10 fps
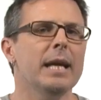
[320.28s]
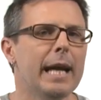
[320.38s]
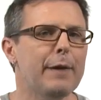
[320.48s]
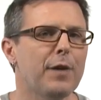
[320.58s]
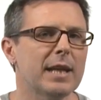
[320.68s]

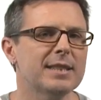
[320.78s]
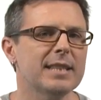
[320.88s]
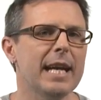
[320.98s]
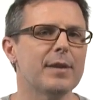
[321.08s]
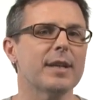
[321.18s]
If I
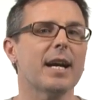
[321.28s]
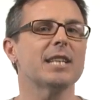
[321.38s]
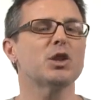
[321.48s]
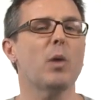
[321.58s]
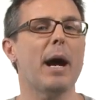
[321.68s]
say that I
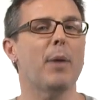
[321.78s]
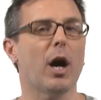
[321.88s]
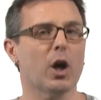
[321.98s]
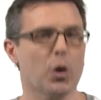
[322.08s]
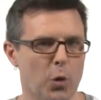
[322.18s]
swam
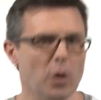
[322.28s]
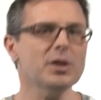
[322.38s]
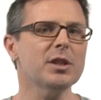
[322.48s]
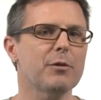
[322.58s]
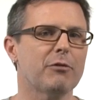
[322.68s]

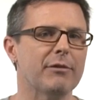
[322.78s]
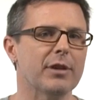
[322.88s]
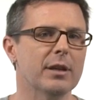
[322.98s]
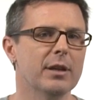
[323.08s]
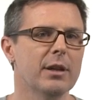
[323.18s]
across the river
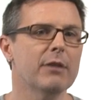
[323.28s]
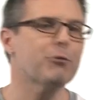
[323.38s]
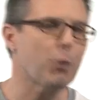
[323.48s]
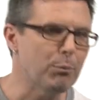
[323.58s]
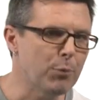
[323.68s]

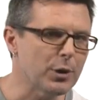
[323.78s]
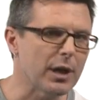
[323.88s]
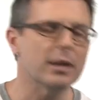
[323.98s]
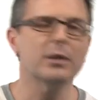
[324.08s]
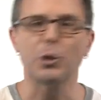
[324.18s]
from
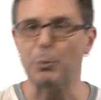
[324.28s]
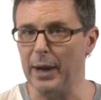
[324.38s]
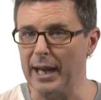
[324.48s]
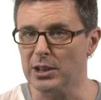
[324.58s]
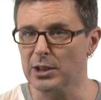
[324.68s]
Buda to
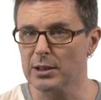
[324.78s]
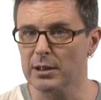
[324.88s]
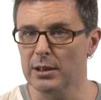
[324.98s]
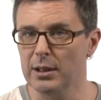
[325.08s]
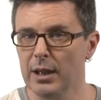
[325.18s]
Pest,
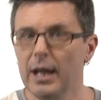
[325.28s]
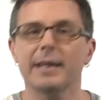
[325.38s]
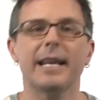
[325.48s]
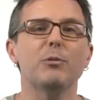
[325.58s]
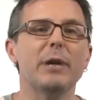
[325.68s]

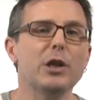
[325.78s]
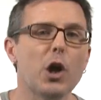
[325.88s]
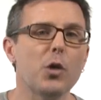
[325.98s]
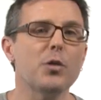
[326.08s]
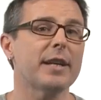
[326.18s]
then we
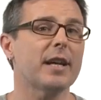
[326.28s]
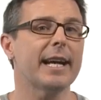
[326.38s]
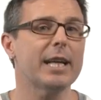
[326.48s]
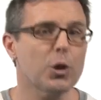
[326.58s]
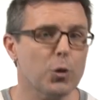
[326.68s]
know that I
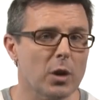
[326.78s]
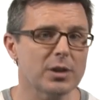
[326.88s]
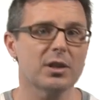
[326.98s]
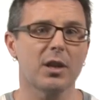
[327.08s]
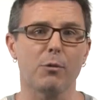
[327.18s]

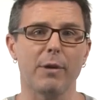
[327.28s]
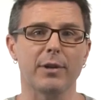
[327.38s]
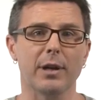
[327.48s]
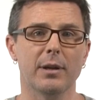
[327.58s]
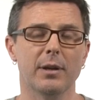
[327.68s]
crossed the
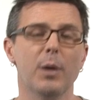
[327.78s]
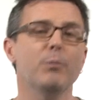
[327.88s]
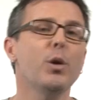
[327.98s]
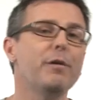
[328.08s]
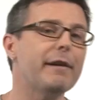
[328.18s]
river,
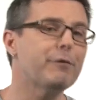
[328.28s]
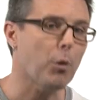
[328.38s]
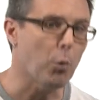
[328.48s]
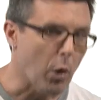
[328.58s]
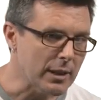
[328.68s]
moving
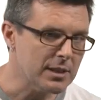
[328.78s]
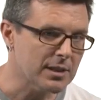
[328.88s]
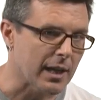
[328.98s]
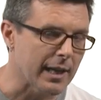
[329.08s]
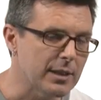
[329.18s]
from one
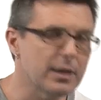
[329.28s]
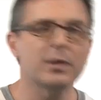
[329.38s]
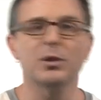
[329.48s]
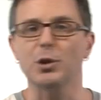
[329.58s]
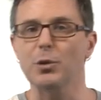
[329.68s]
side
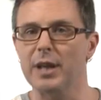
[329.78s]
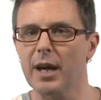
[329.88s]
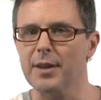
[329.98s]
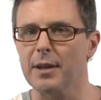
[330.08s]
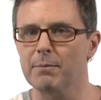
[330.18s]
to the other.